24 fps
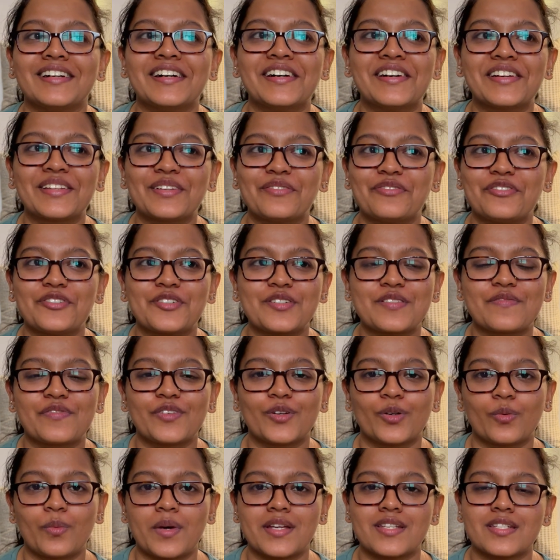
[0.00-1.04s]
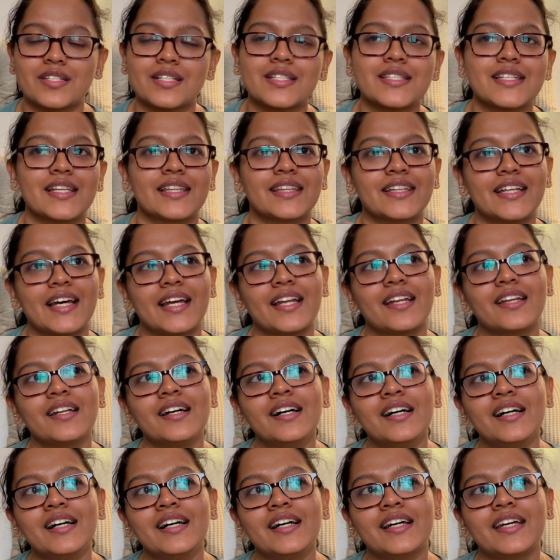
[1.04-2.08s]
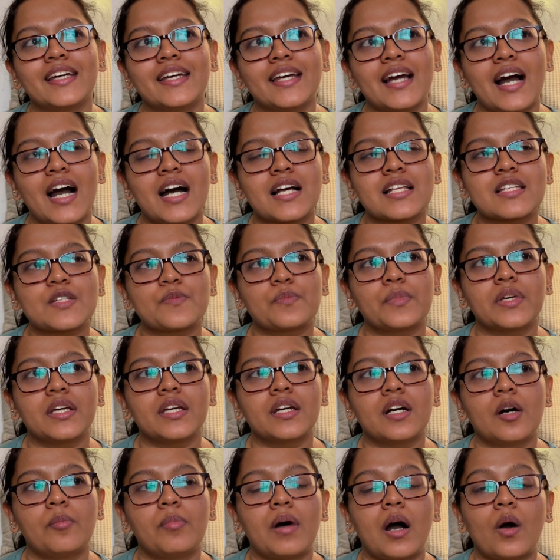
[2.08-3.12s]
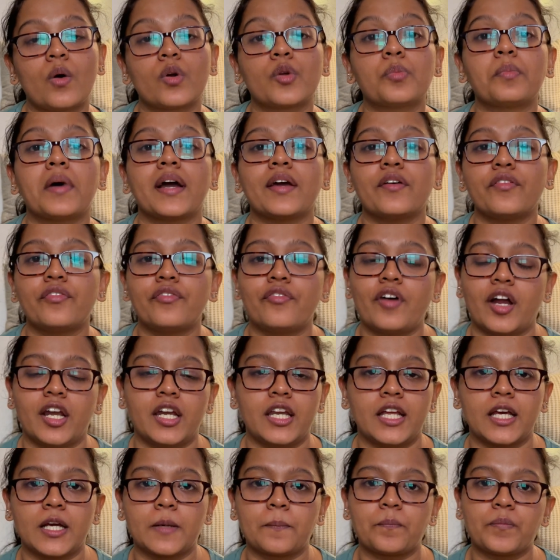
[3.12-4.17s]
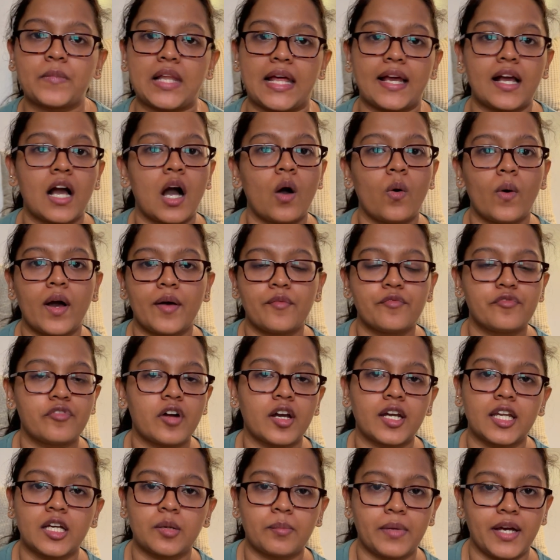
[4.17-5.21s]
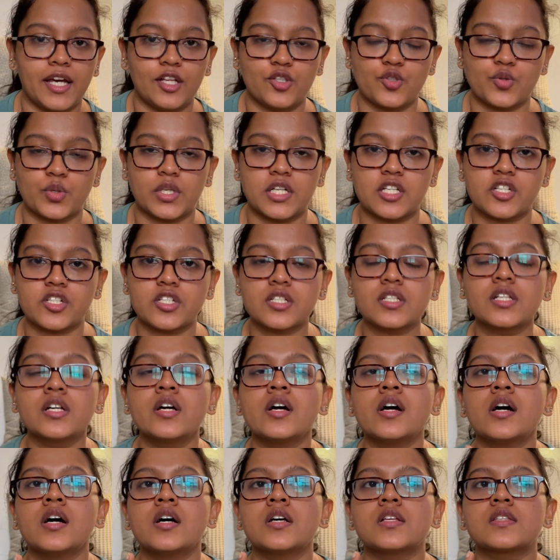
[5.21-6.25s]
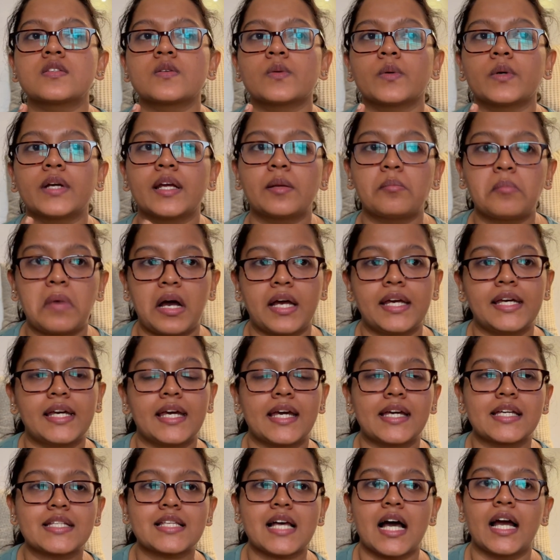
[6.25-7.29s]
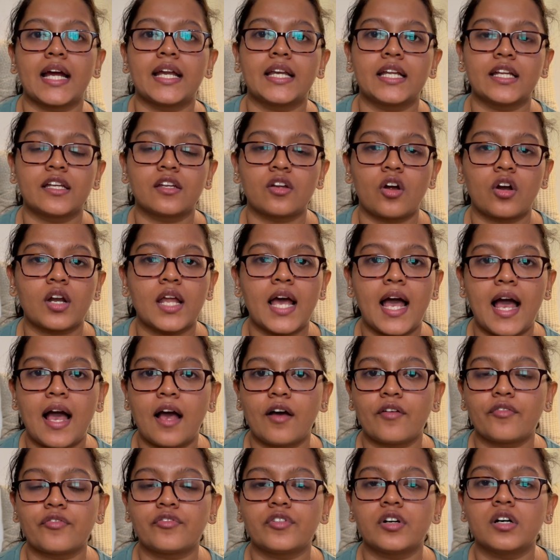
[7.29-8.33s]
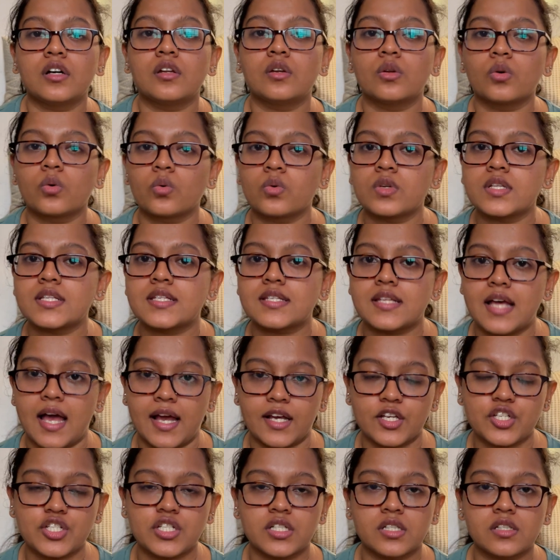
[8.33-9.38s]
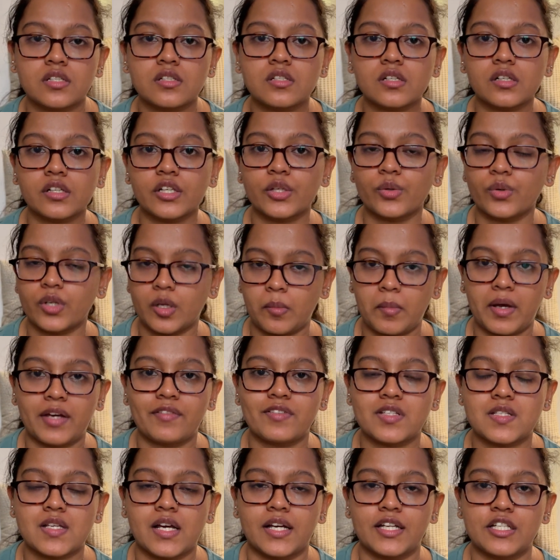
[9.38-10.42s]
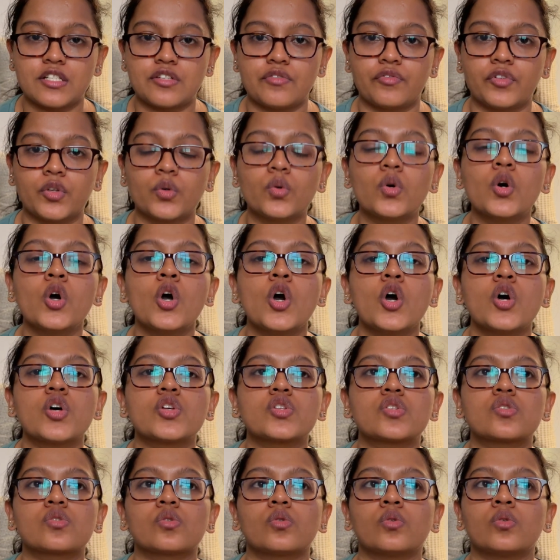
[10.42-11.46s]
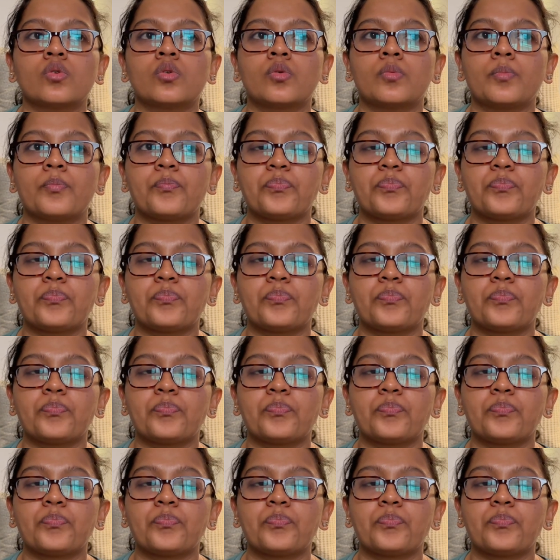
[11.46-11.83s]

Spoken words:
the first few questions, and then he asked me about my funding, like how I'm funding my education. So in my case, I did not have a loan sanctioned during my visa interview. So